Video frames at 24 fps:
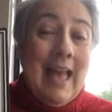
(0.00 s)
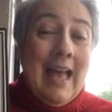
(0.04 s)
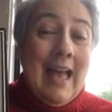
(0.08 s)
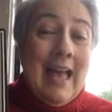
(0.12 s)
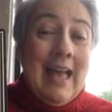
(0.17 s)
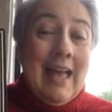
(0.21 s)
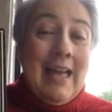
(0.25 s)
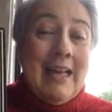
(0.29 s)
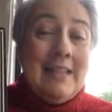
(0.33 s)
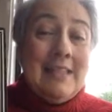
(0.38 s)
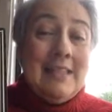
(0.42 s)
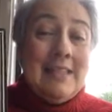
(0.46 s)

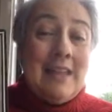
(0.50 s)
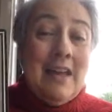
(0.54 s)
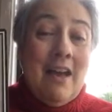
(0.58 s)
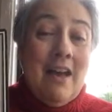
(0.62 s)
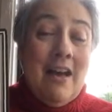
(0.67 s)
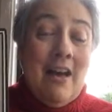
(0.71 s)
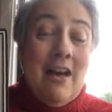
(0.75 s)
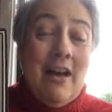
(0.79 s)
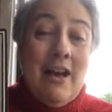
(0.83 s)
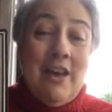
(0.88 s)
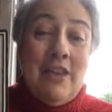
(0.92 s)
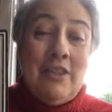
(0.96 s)
And
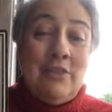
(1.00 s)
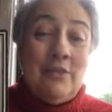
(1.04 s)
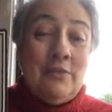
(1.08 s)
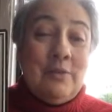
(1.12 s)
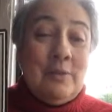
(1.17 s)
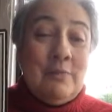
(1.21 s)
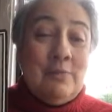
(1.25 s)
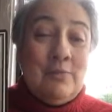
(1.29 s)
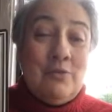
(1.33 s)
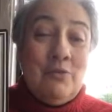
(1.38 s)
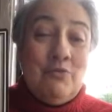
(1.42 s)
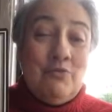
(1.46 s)
I thought
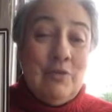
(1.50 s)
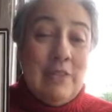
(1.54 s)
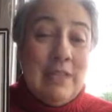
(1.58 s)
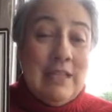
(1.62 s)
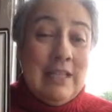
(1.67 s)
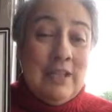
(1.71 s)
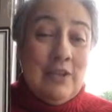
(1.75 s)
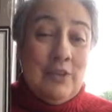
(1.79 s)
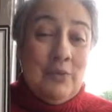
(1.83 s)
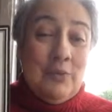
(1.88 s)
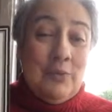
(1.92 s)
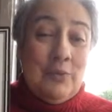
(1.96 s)
it was
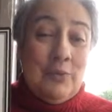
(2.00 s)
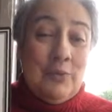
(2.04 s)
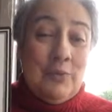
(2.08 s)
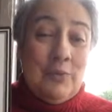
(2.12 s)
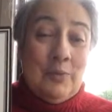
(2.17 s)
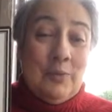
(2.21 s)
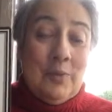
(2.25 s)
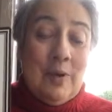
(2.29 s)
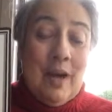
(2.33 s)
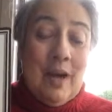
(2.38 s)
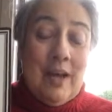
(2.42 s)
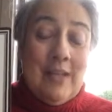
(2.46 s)
really
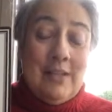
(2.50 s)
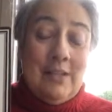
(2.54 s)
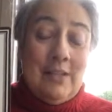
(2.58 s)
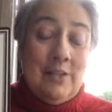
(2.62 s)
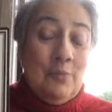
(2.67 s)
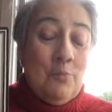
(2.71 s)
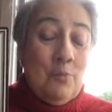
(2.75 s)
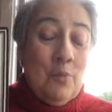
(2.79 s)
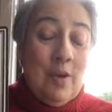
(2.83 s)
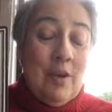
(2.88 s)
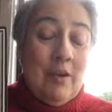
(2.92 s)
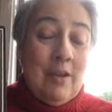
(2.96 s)
cool. I
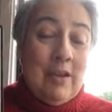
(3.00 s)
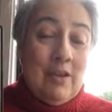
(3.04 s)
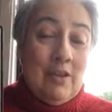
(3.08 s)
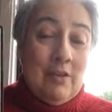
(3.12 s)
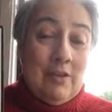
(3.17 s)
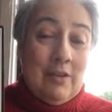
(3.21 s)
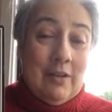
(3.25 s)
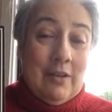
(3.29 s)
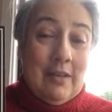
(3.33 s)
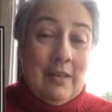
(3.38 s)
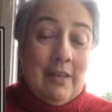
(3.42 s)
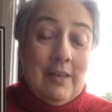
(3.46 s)
don't know where I
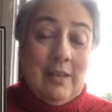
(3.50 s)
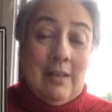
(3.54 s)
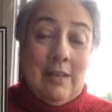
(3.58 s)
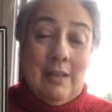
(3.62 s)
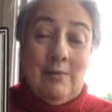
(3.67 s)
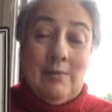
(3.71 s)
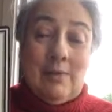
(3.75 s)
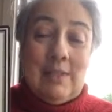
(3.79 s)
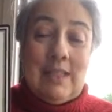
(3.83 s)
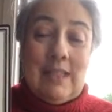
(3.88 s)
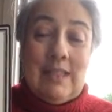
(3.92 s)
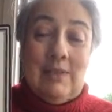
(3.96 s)
got it.
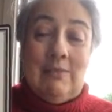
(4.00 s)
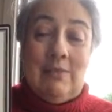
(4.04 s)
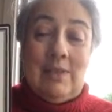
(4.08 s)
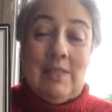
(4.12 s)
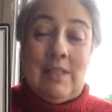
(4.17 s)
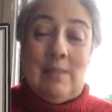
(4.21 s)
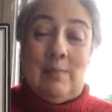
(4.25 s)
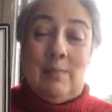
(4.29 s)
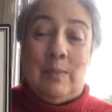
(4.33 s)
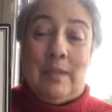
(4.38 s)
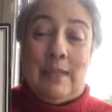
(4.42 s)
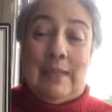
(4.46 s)
It was given
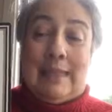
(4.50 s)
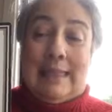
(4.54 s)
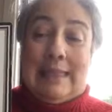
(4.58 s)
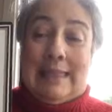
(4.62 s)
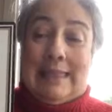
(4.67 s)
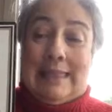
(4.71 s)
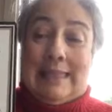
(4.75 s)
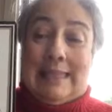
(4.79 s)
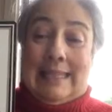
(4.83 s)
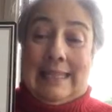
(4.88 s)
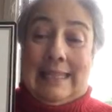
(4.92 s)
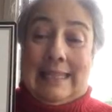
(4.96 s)
to me, I
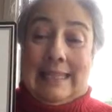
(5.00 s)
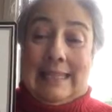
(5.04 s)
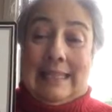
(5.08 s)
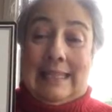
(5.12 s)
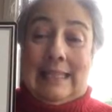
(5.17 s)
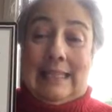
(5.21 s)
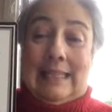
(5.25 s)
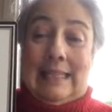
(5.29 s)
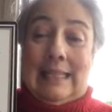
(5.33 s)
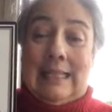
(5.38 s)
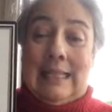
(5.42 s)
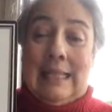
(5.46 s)

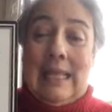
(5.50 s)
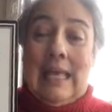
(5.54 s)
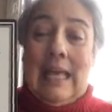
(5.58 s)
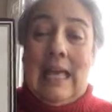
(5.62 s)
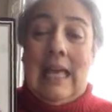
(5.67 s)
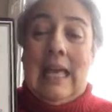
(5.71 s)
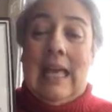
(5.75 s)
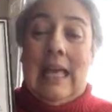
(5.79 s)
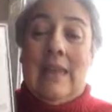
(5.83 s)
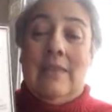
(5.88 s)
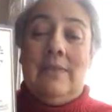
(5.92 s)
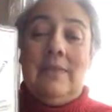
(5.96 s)
think.
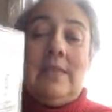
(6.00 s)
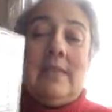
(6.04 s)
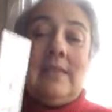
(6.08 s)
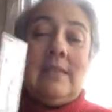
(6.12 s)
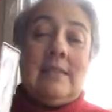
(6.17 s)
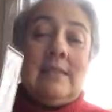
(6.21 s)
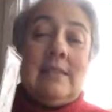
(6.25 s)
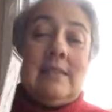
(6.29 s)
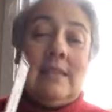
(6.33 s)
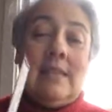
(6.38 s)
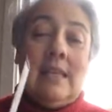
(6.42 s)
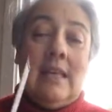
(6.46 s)
And
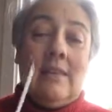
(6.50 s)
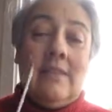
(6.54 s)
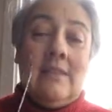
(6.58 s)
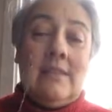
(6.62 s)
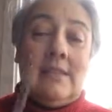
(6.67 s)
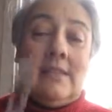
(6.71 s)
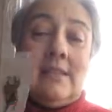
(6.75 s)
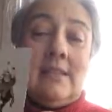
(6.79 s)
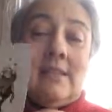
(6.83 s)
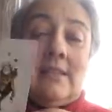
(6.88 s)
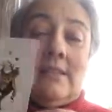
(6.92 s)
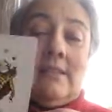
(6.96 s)
there's the other
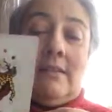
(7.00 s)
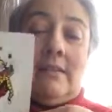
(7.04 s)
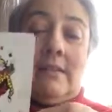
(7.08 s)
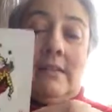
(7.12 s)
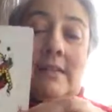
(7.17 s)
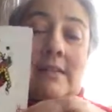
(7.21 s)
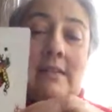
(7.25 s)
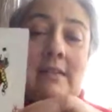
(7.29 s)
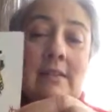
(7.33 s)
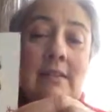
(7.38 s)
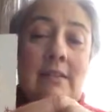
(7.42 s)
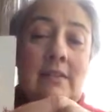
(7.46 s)

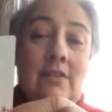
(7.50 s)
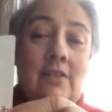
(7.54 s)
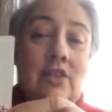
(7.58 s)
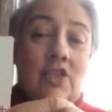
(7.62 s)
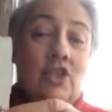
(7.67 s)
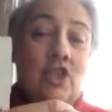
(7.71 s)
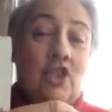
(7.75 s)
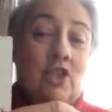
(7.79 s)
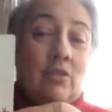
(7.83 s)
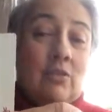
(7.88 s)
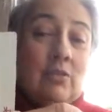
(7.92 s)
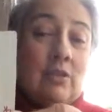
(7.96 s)
side, the
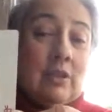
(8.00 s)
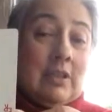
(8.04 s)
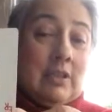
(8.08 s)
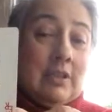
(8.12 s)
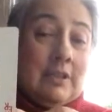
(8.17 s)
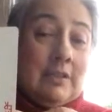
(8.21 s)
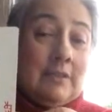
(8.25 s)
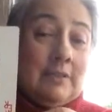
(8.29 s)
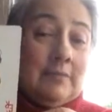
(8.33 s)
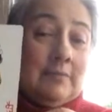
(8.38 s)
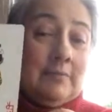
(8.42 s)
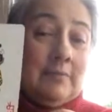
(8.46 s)

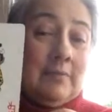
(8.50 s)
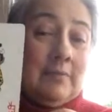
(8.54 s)
Joker.